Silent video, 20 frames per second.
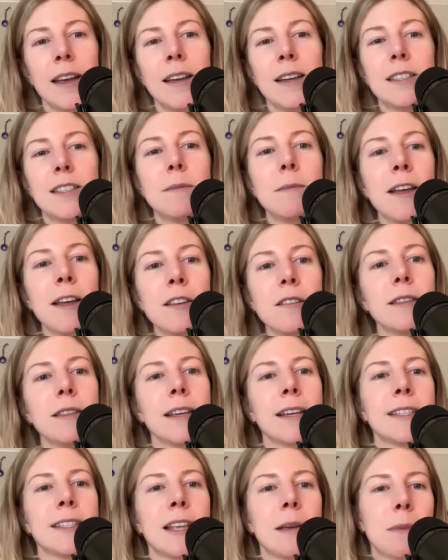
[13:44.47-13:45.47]
Some other
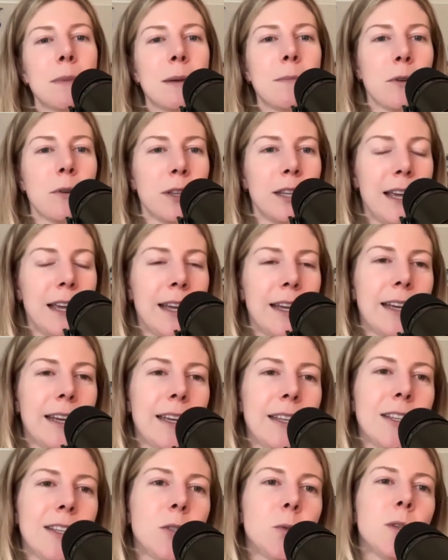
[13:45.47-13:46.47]
things that people
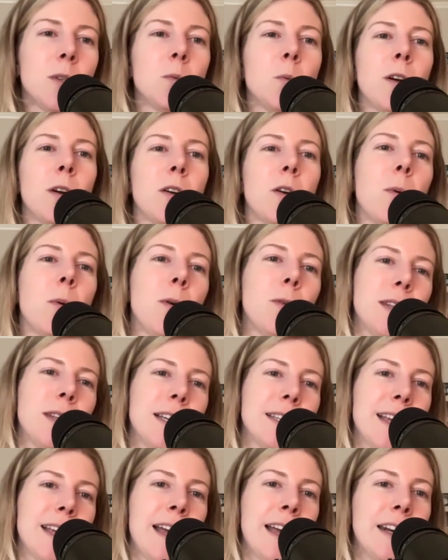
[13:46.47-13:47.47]
think. This was one quote. They
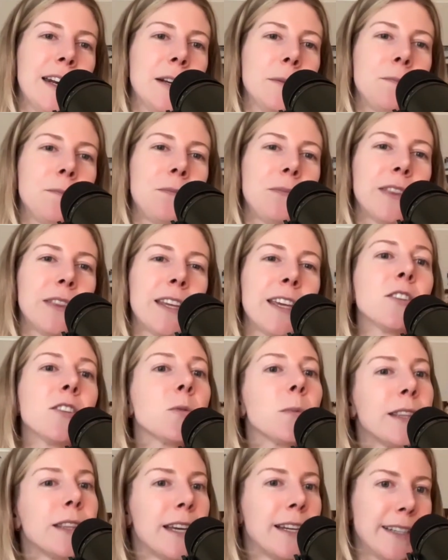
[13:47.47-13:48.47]
said, here's
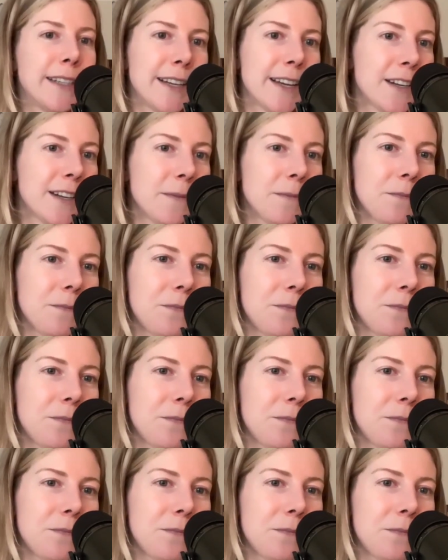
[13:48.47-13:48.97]
what they did.